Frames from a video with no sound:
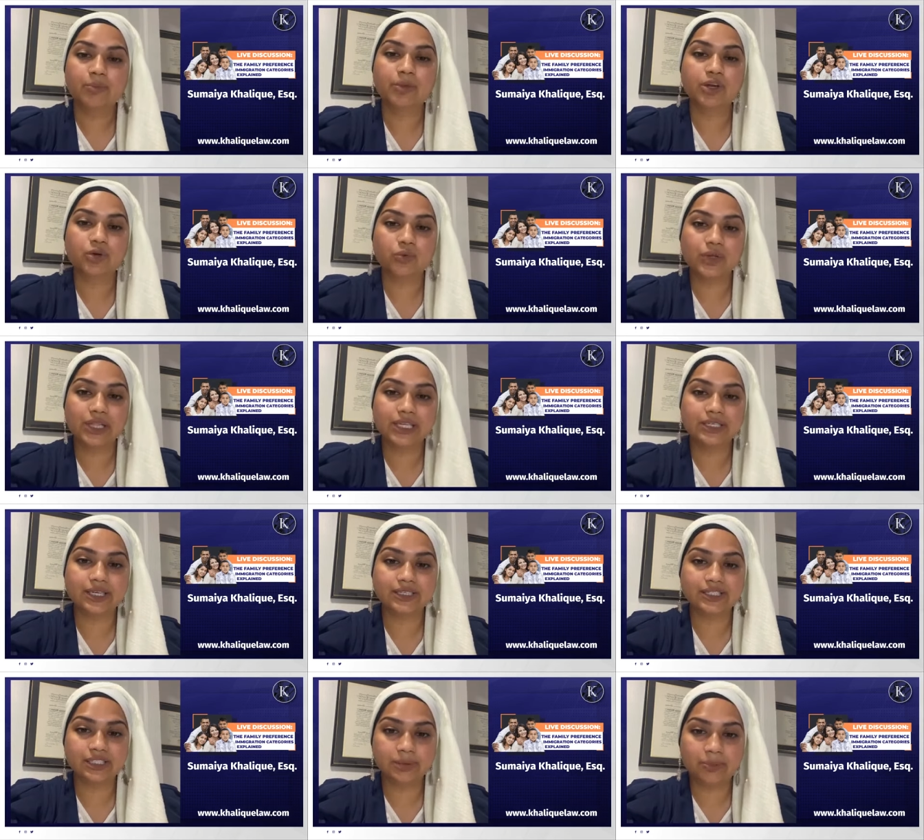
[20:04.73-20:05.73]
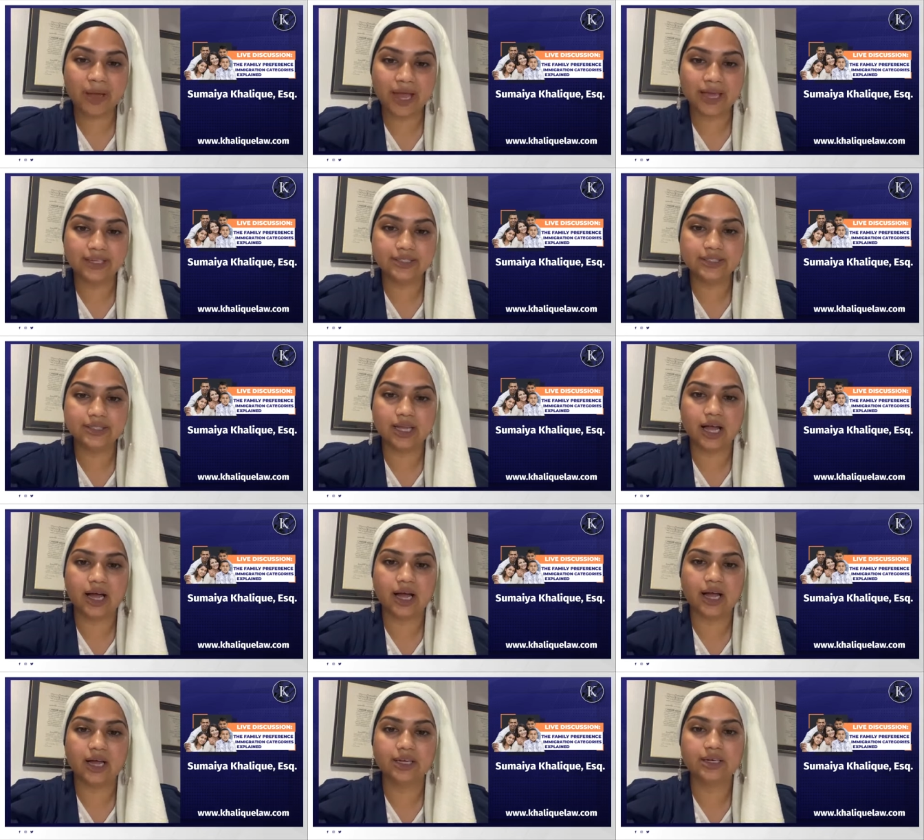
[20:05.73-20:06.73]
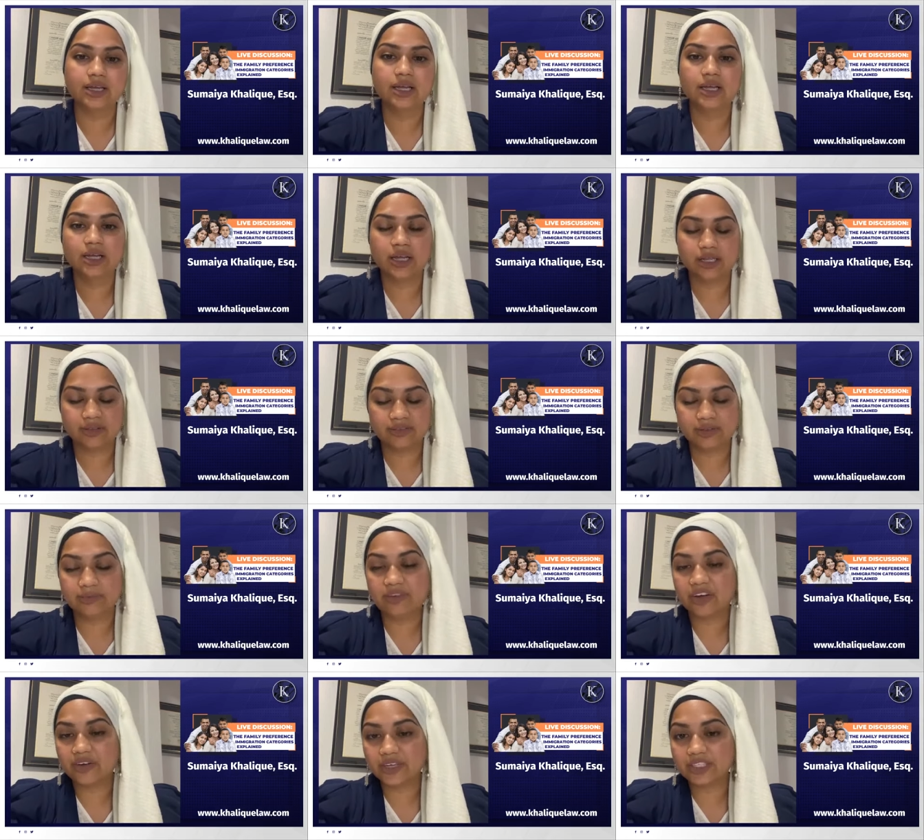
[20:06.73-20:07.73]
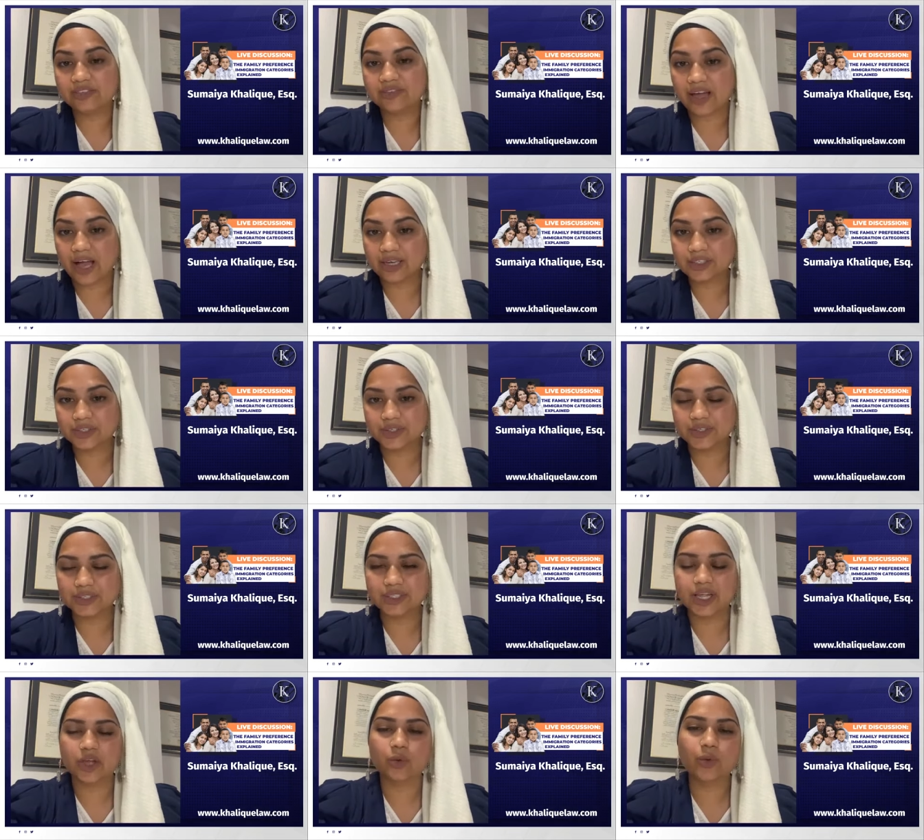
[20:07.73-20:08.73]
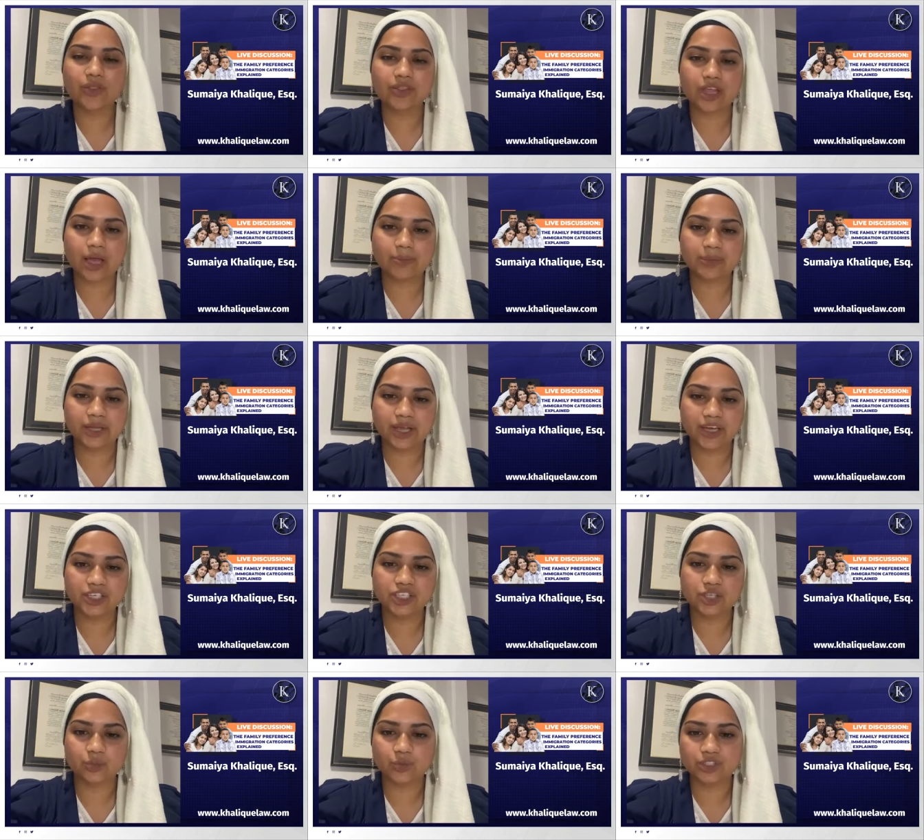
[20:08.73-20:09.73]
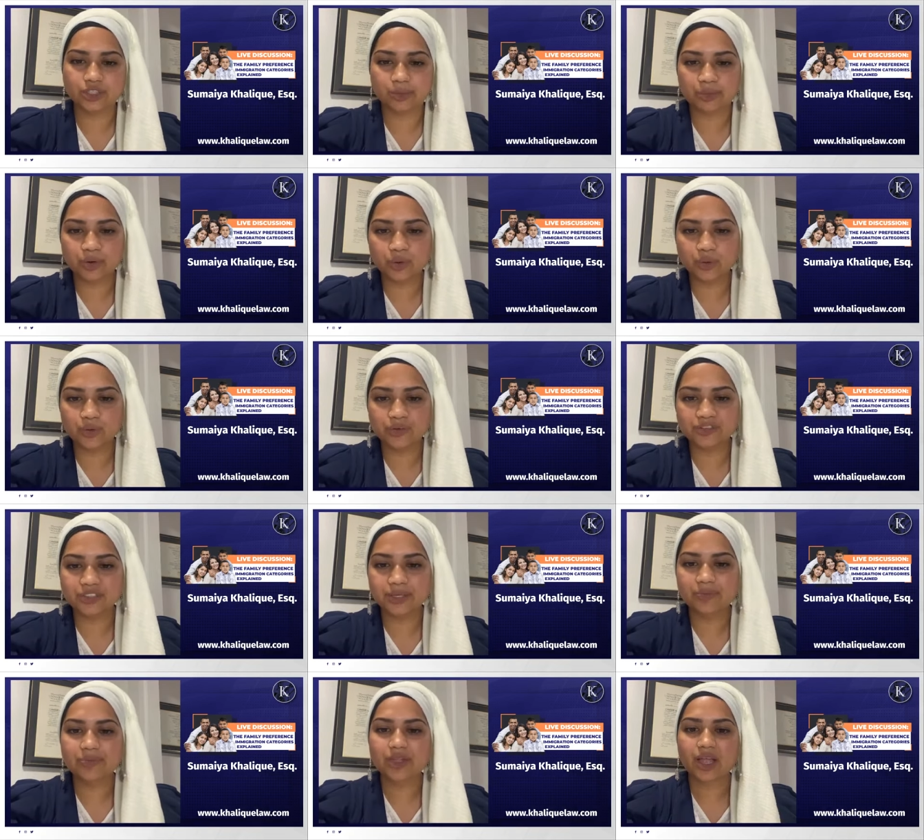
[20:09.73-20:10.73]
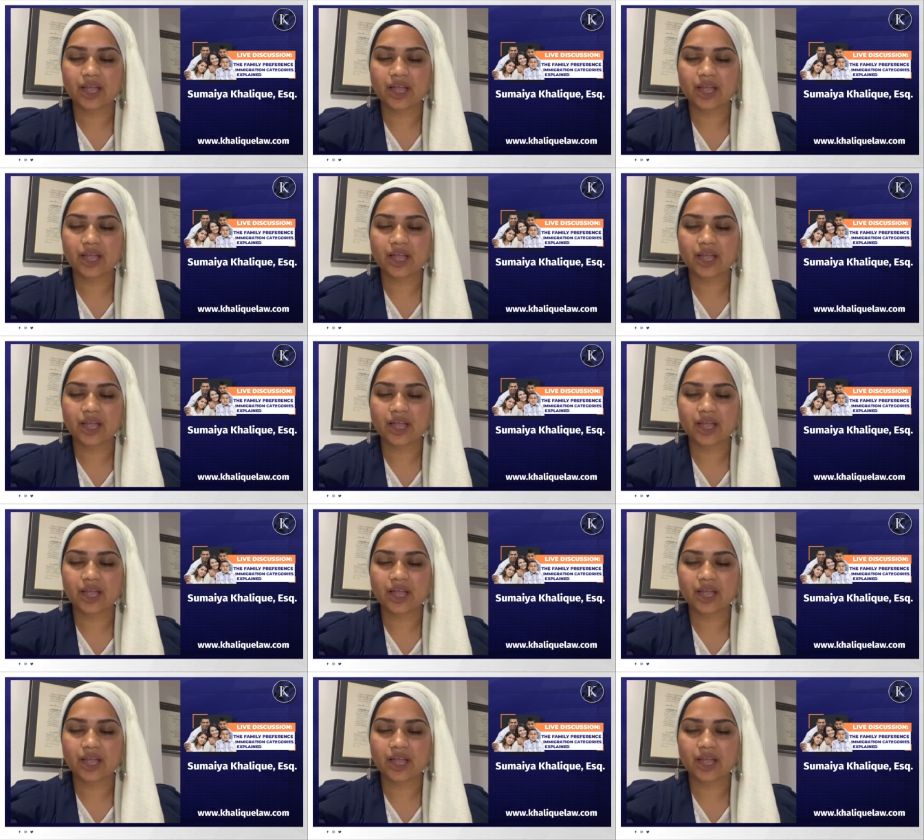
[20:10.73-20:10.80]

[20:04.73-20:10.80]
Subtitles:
But it really does depend on various factors like when the application was approved,